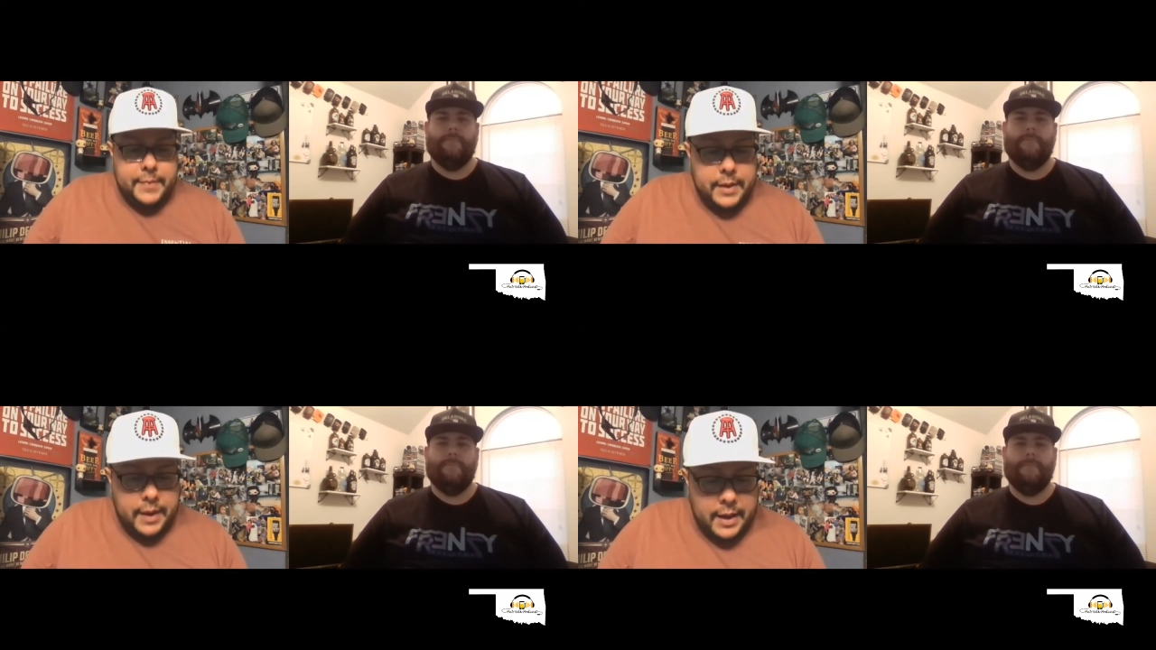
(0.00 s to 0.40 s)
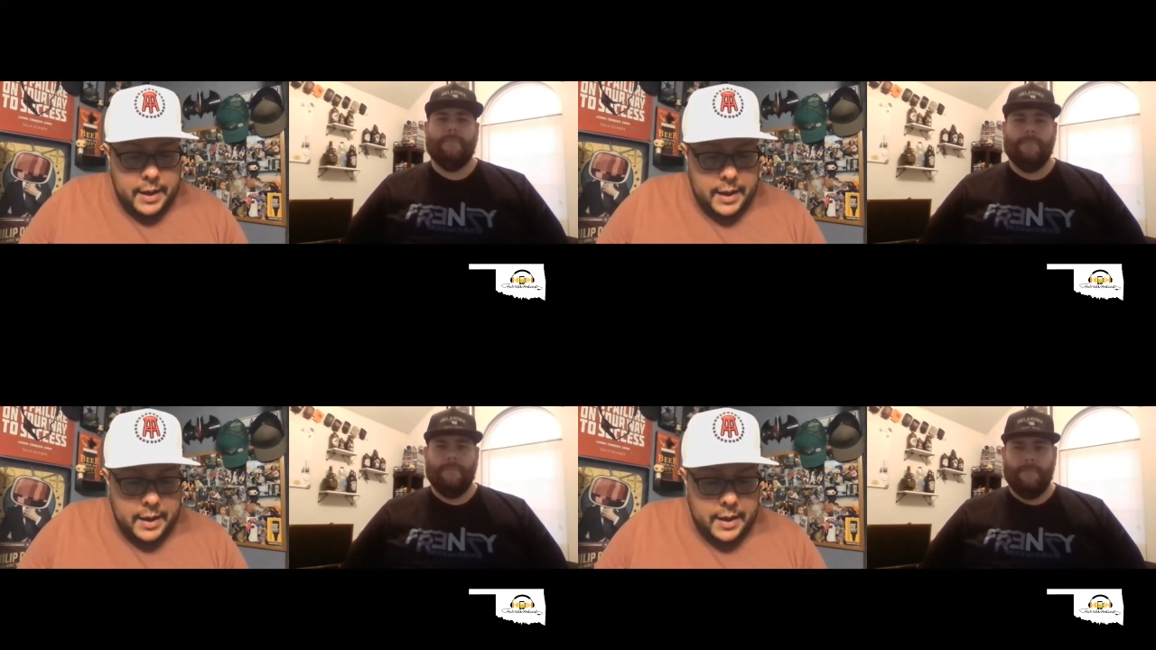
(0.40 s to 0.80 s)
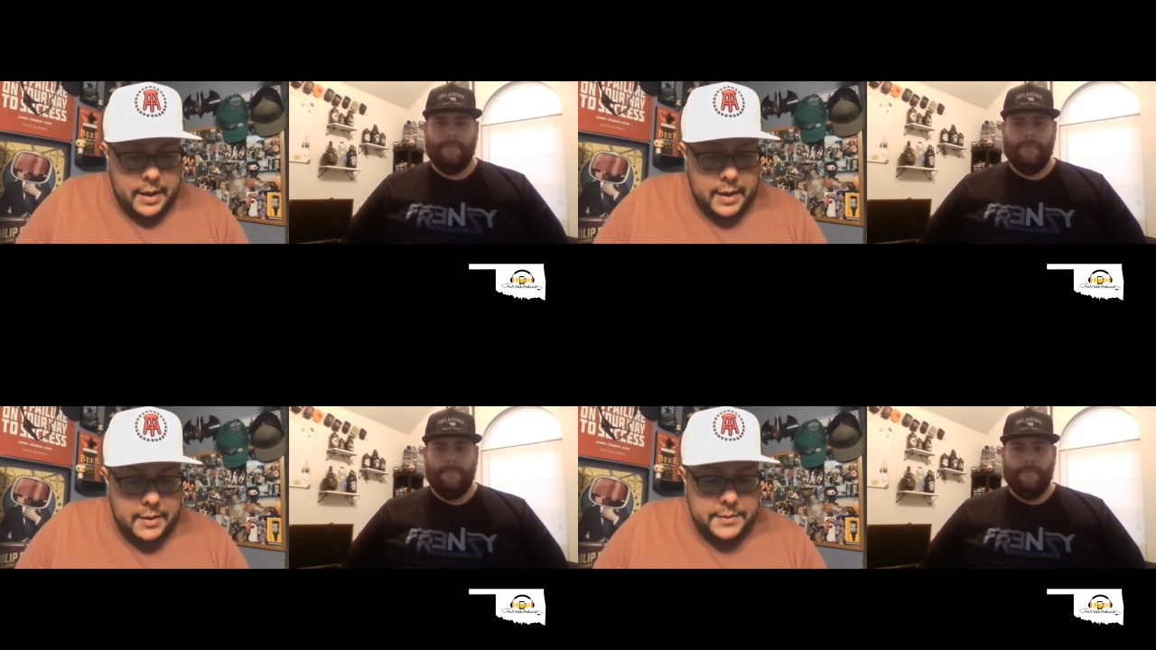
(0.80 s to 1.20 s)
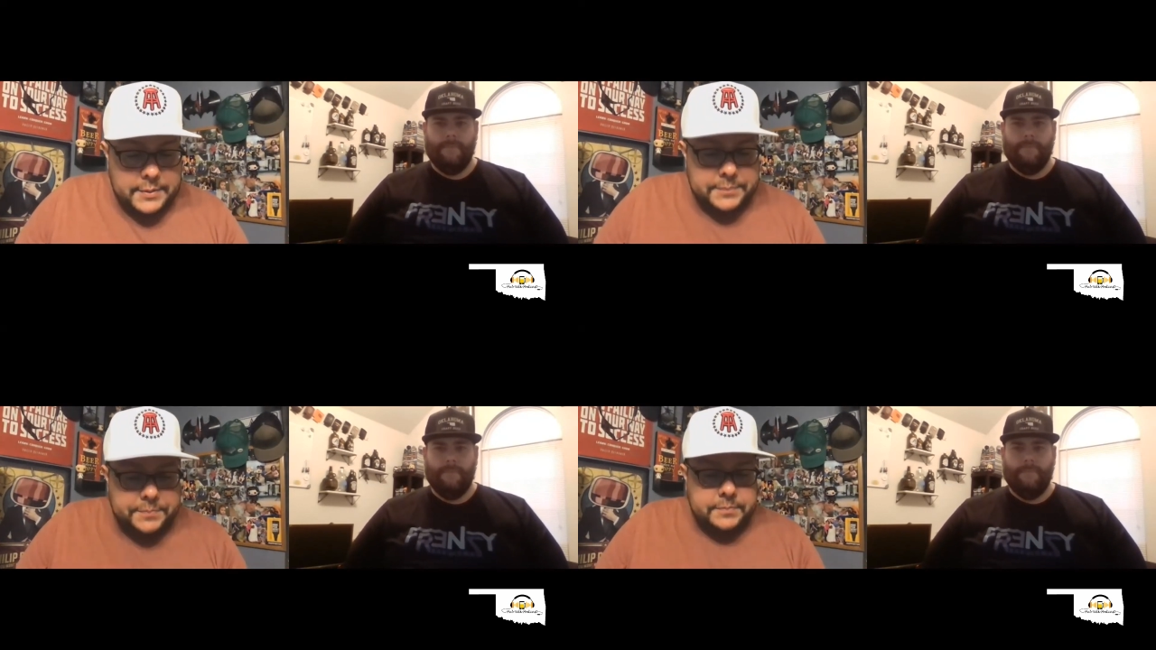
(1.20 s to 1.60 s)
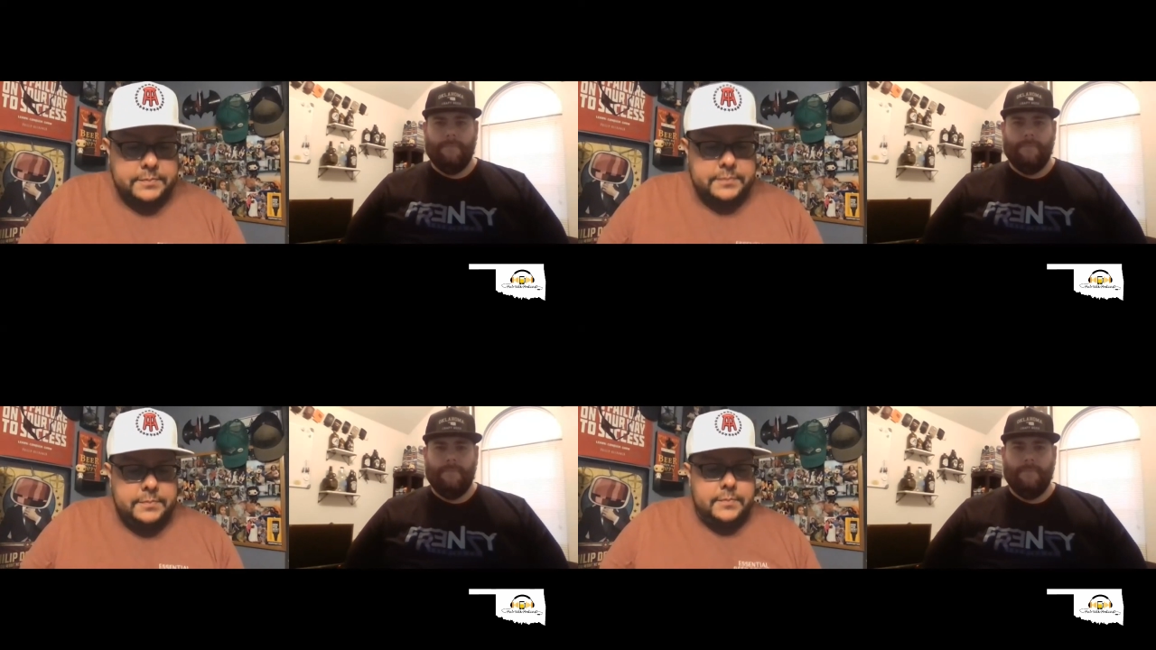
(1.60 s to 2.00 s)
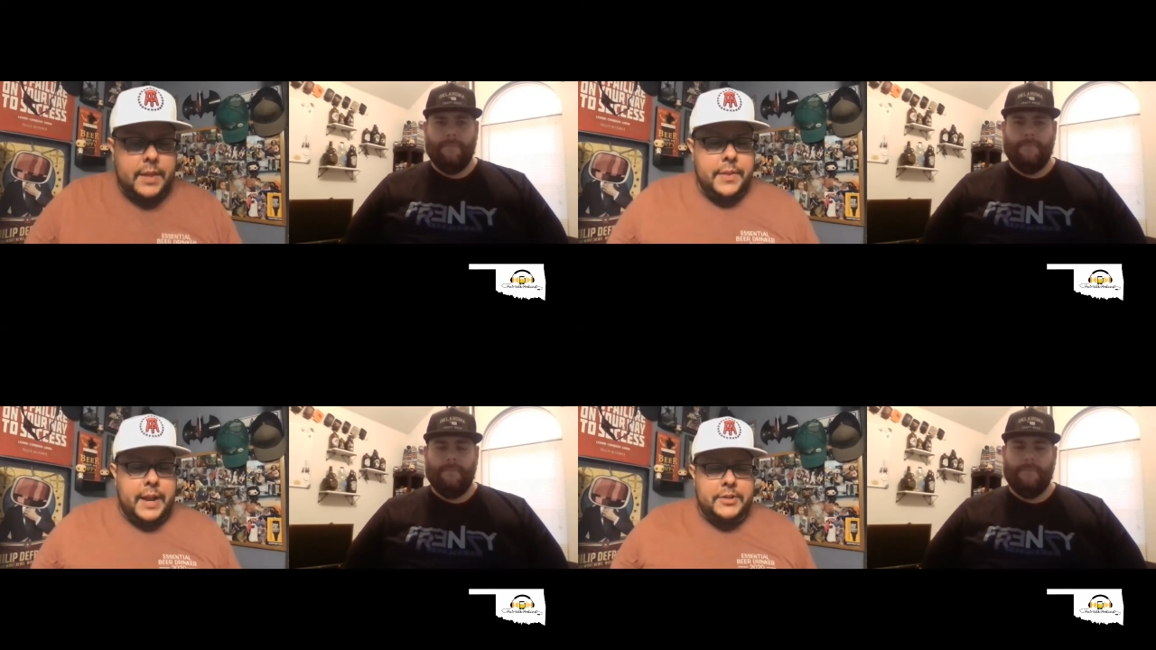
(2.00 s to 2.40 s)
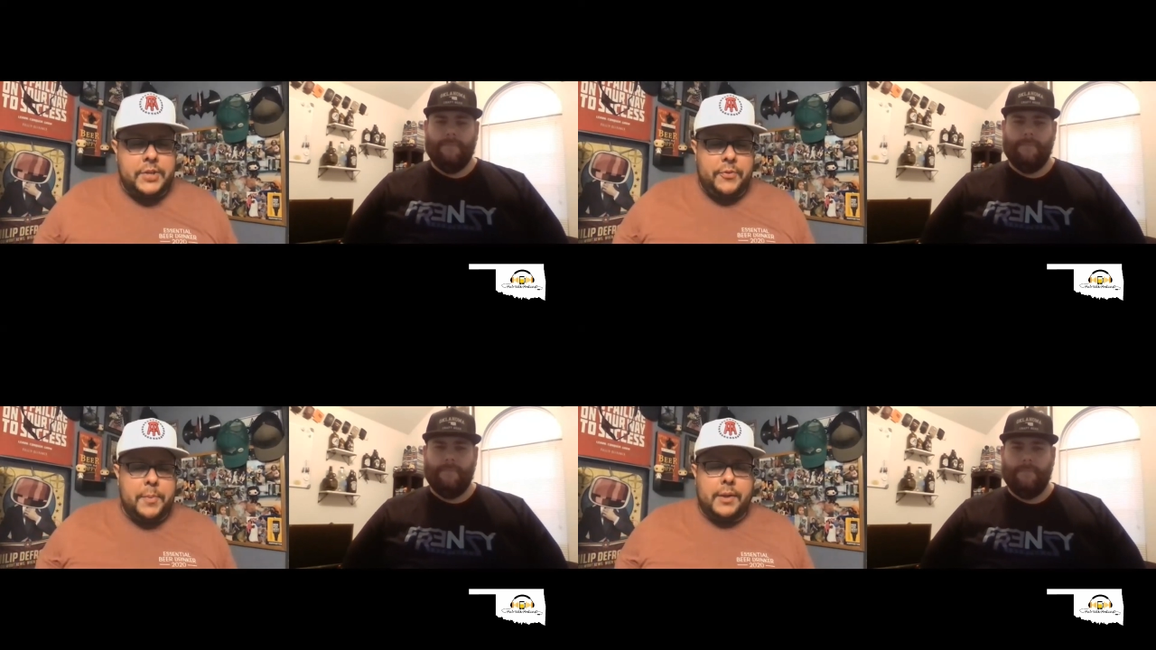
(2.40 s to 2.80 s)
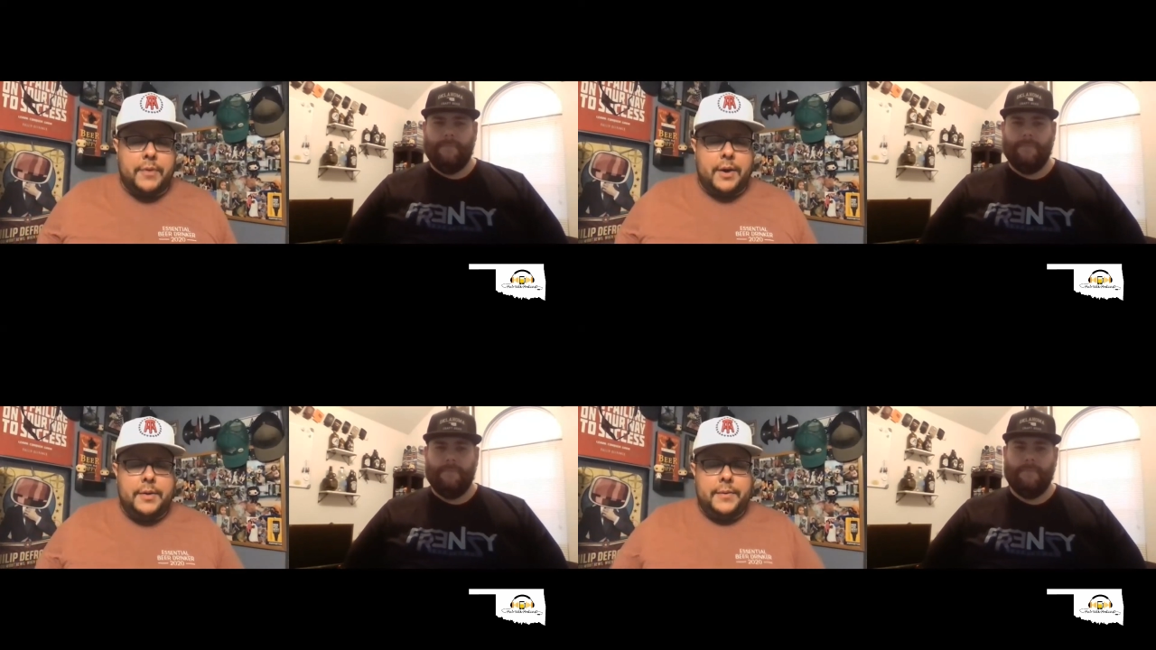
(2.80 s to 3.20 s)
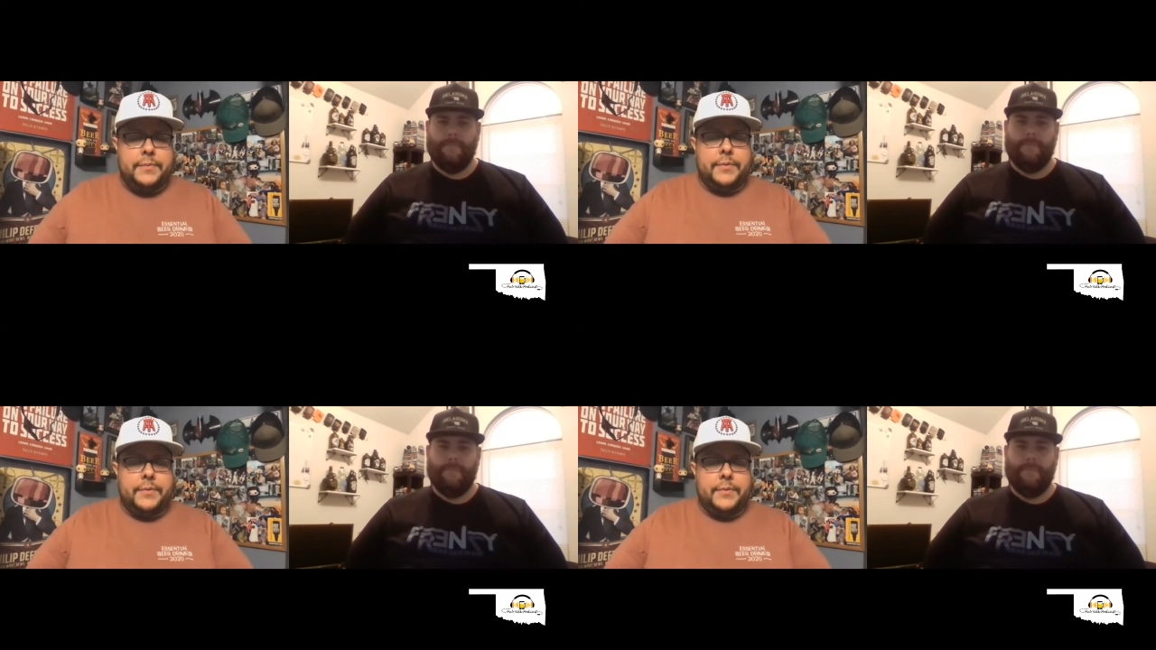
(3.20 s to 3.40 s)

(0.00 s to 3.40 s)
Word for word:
Speaker 1: Uh, I'm gonna have two from Boulevard.